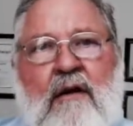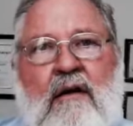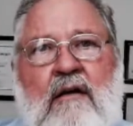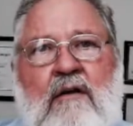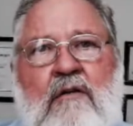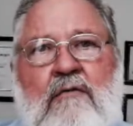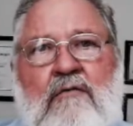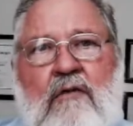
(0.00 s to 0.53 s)

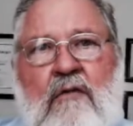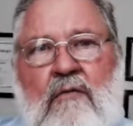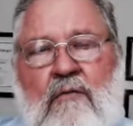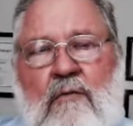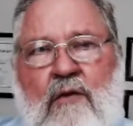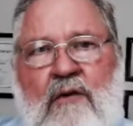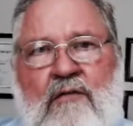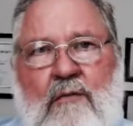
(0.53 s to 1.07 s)
You don't
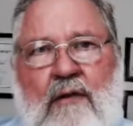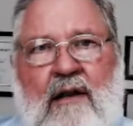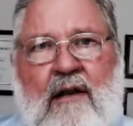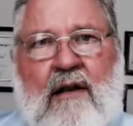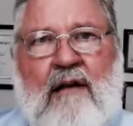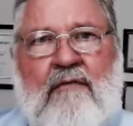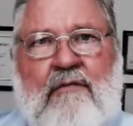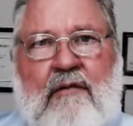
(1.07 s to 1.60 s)
want to make
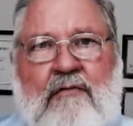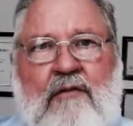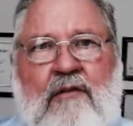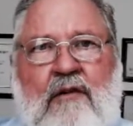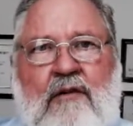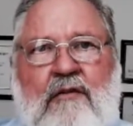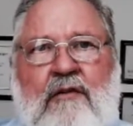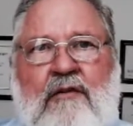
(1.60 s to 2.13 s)
life
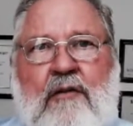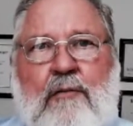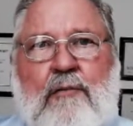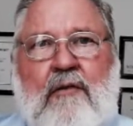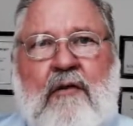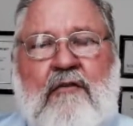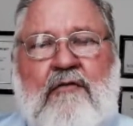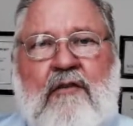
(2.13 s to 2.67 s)
difficult on your
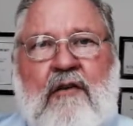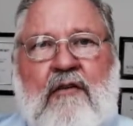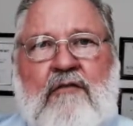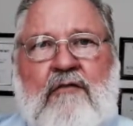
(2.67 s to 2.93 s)
parishioners,